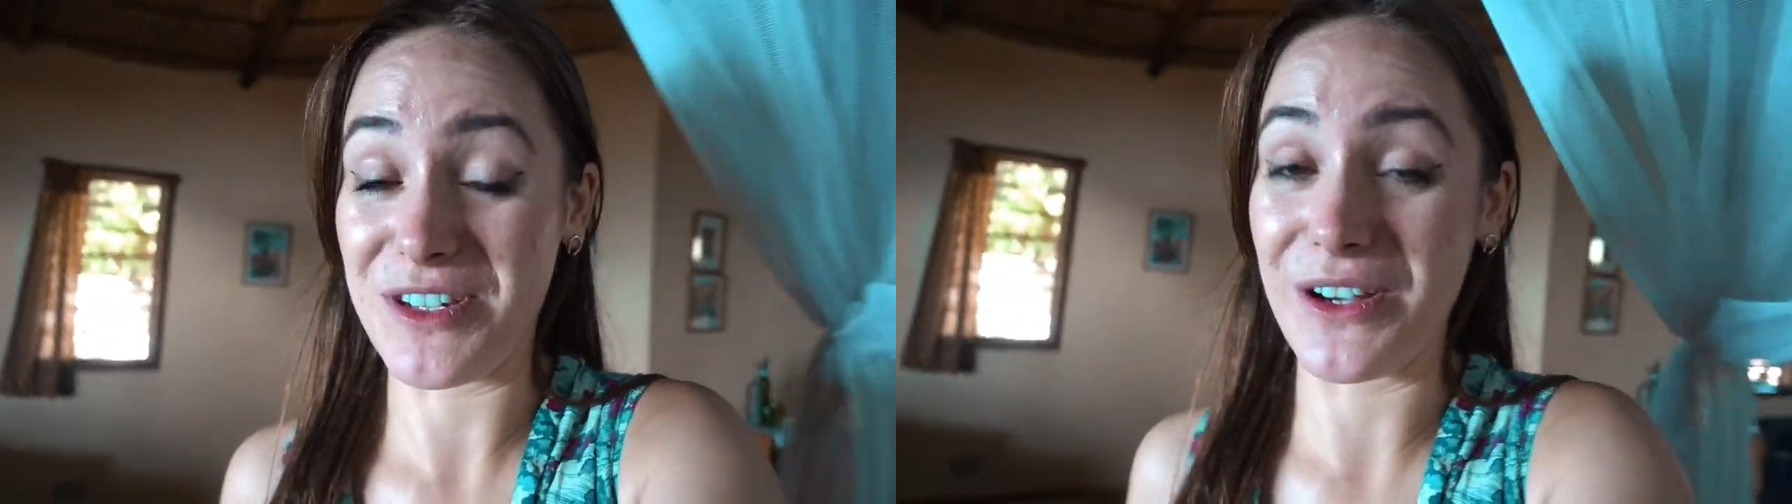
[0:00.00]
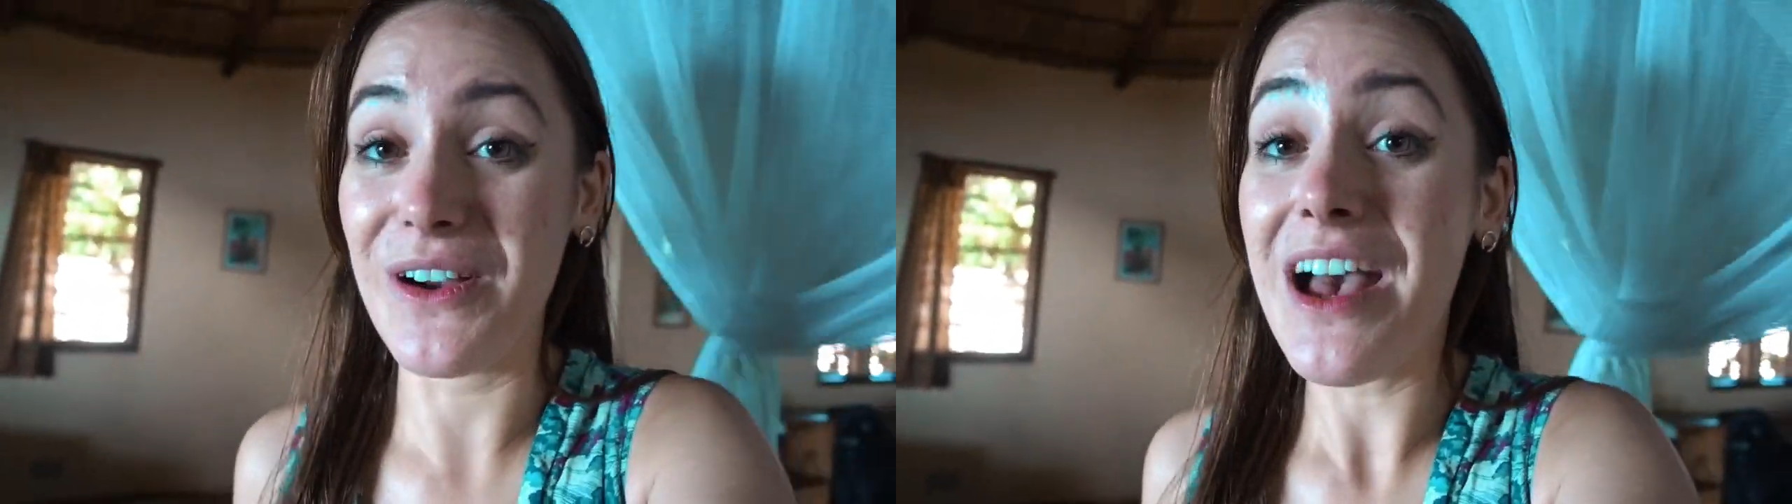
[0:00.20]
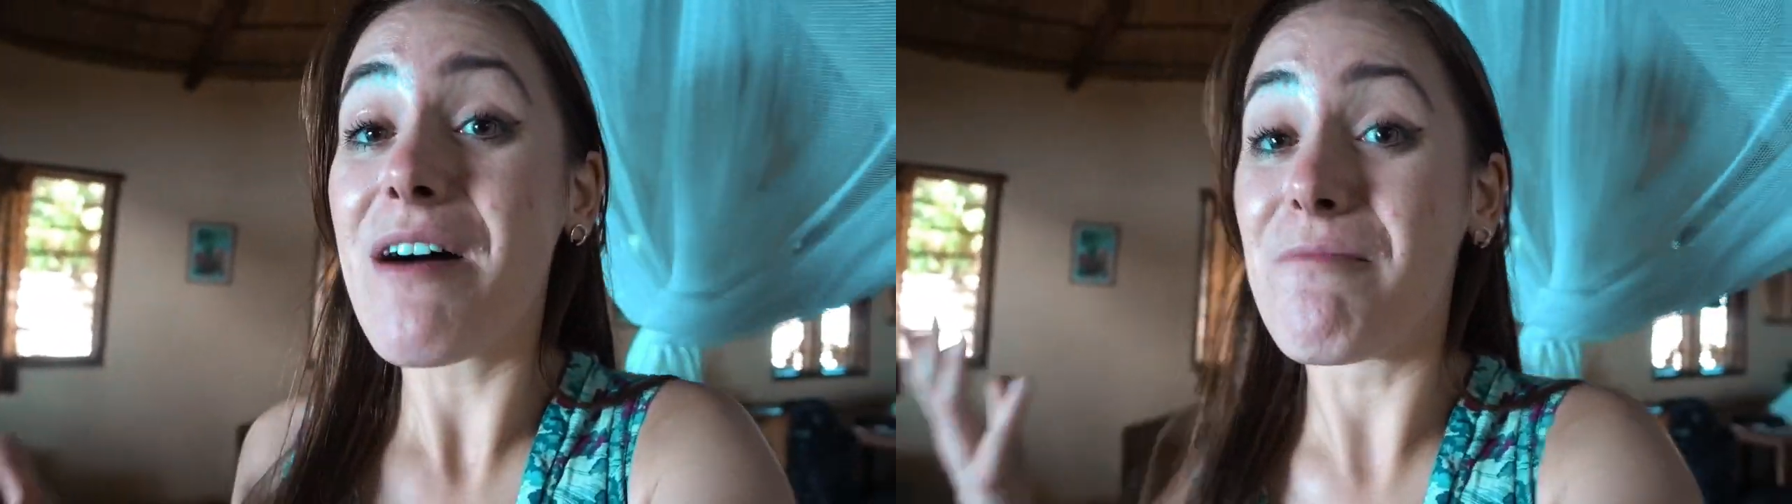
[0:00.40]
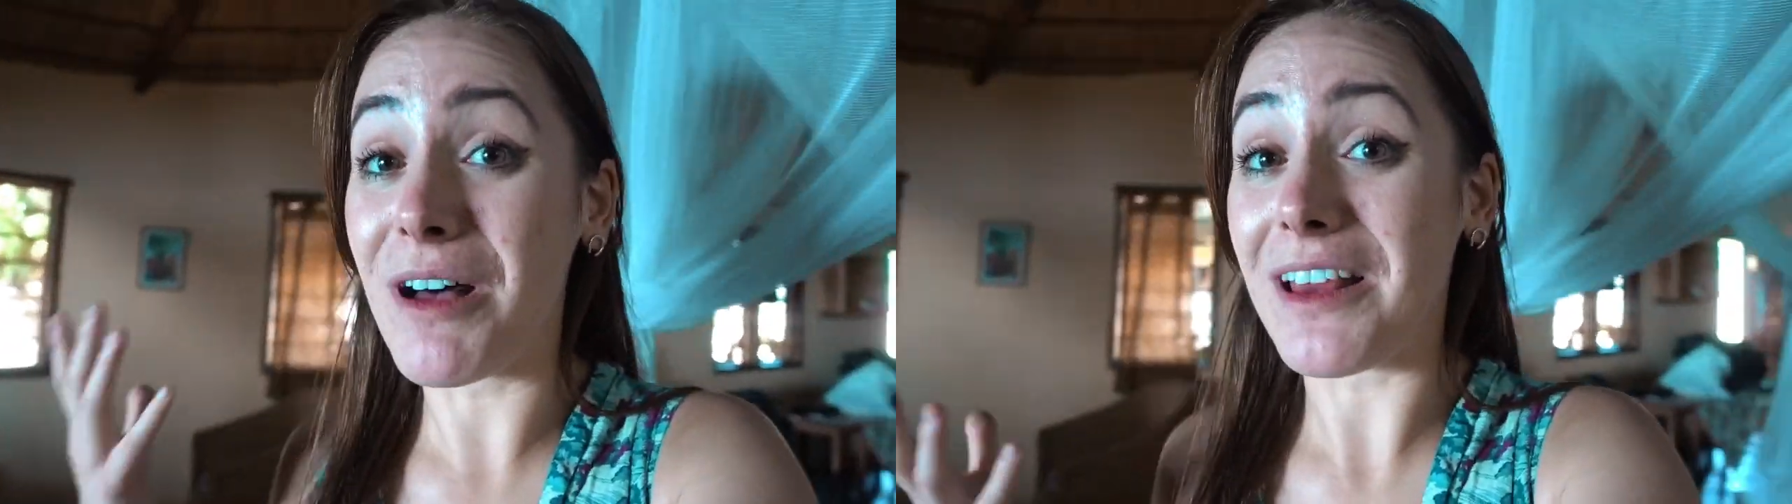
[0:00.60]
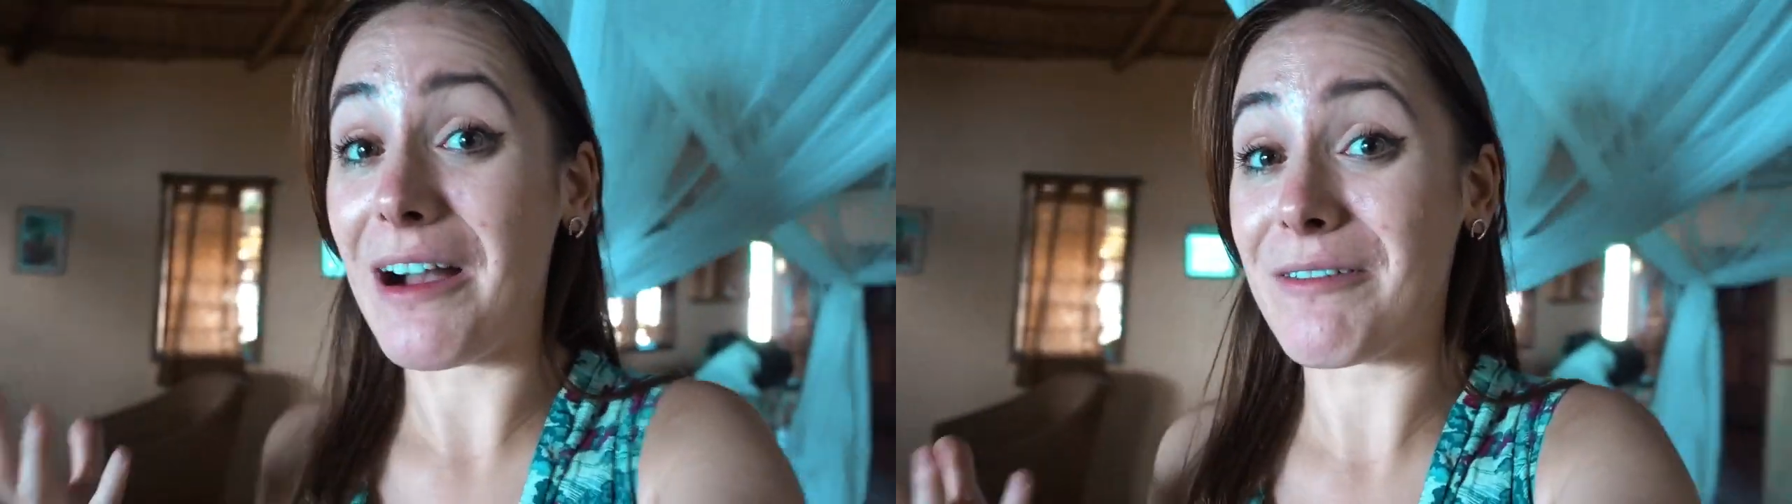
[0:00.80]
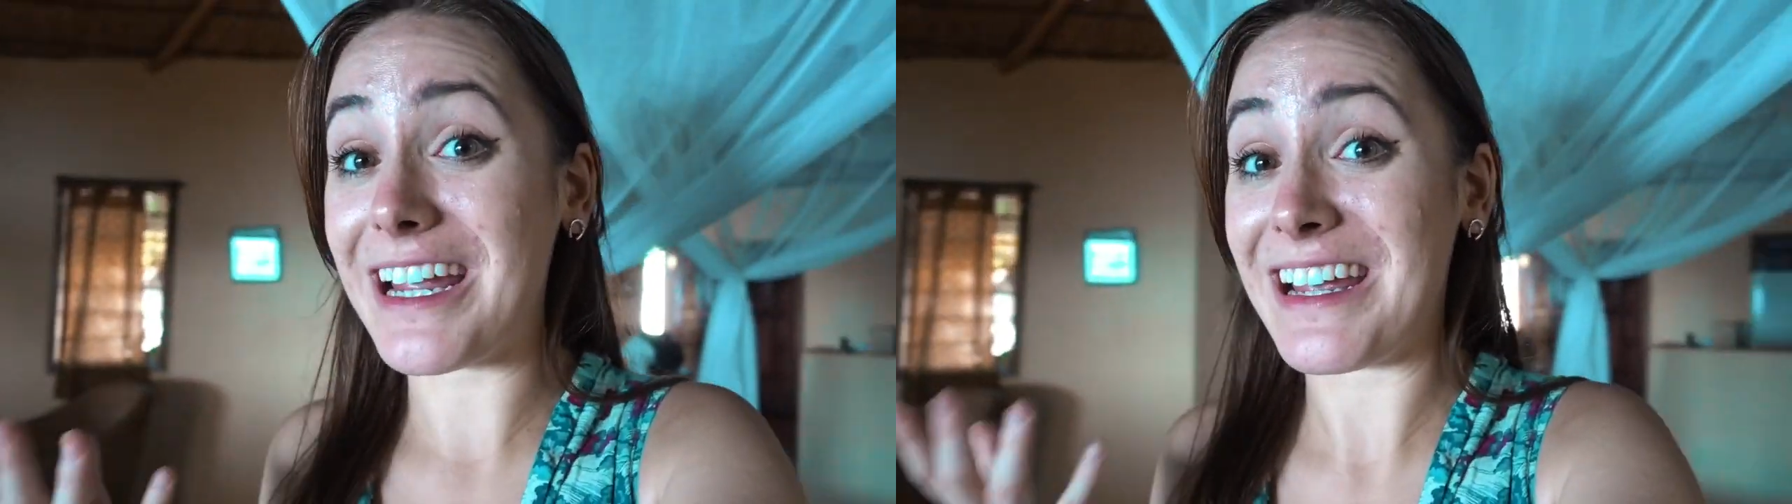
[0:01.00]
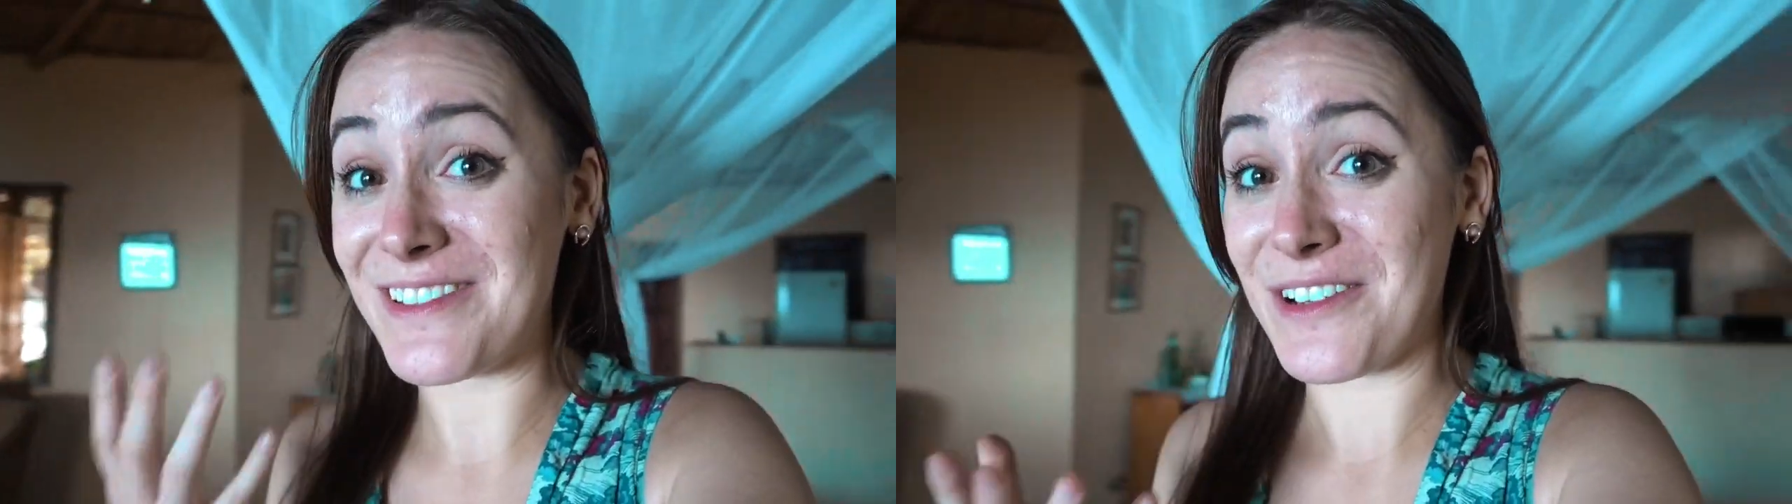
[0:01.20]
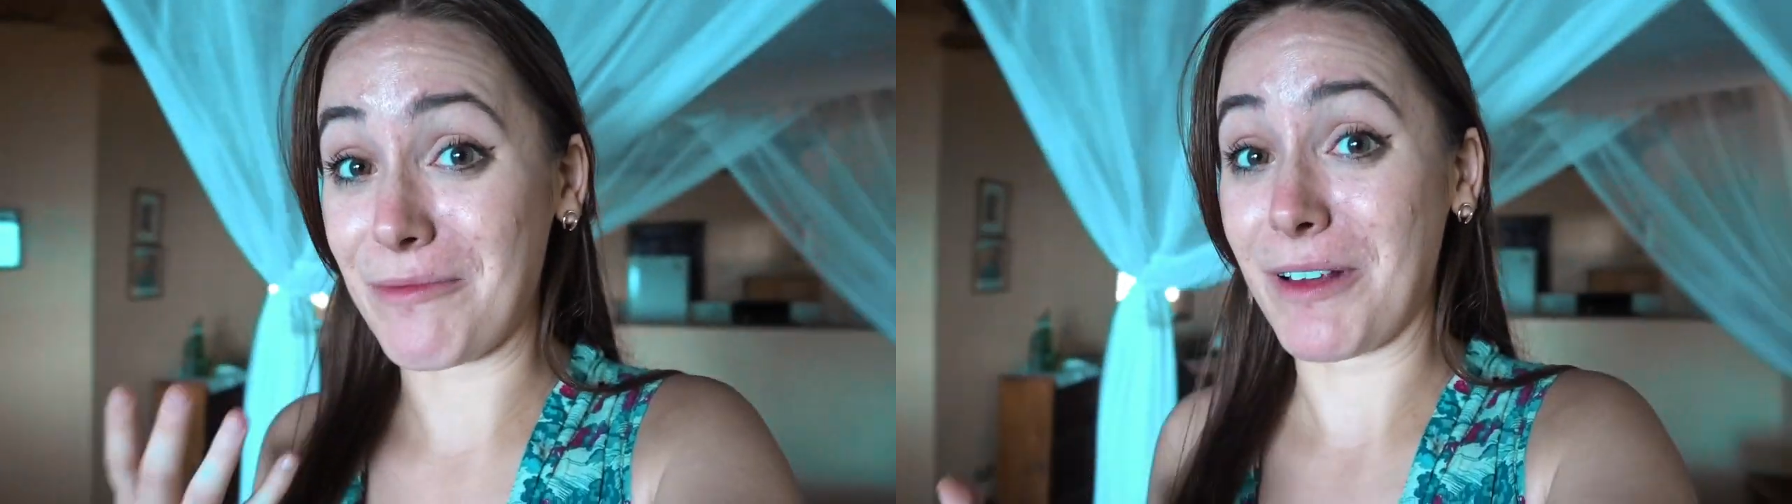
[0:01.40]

to, Malawi is your